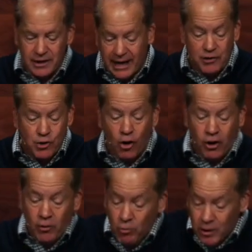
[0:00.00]
And
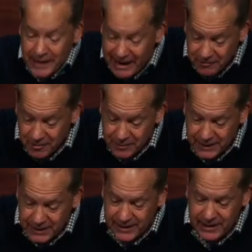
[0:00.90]
nor will ever
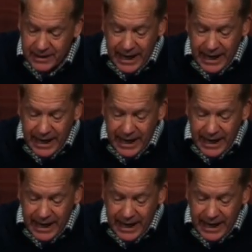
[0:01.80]
be.